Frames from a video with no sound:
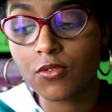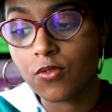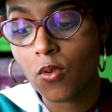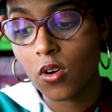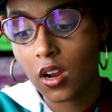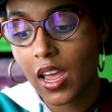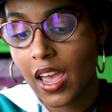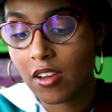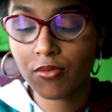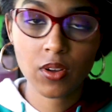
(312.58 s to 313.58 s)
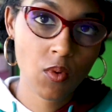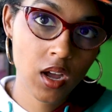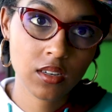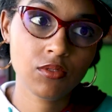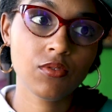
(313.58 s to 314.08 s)
for
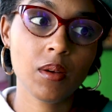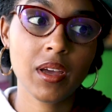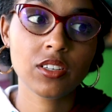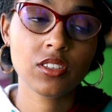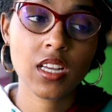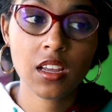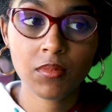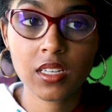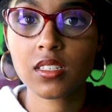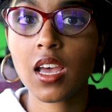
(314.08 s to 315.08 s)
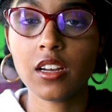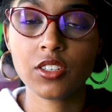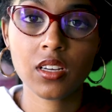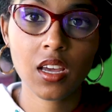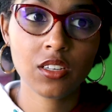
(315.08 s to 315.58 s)
everyone, from entertainment to
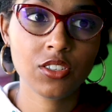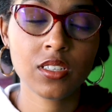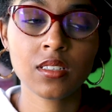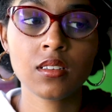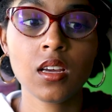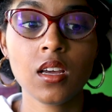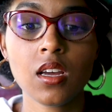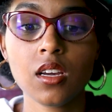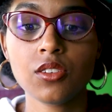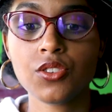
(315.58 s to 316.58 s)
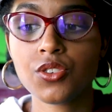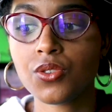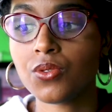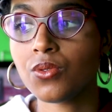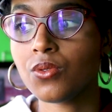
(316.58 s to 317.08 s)
education
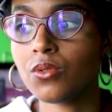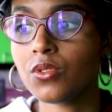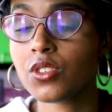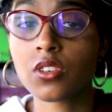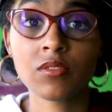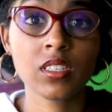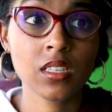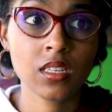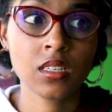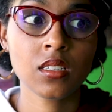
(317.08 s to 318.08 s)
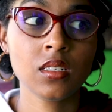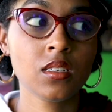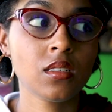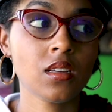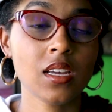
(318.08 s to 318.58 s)
to
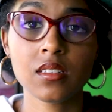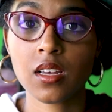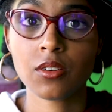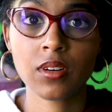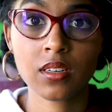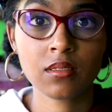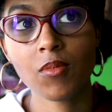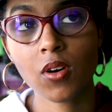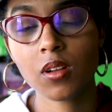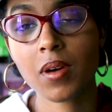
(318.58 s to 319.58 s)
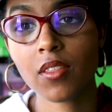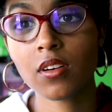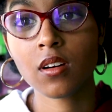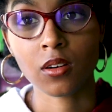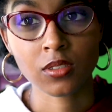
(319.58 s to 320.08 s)
services, etc. I'm all about
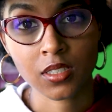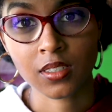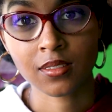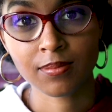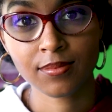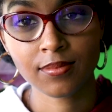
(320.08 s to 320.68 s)
the culture.